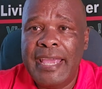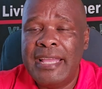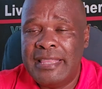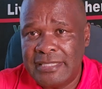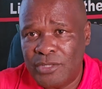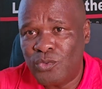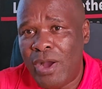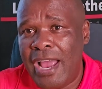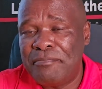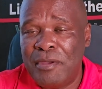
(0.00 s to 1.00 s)
Uh, this is
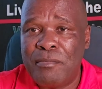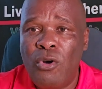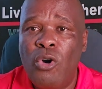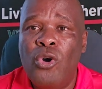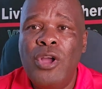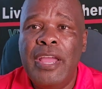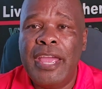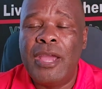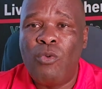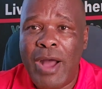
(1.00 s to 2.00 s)
why people uh,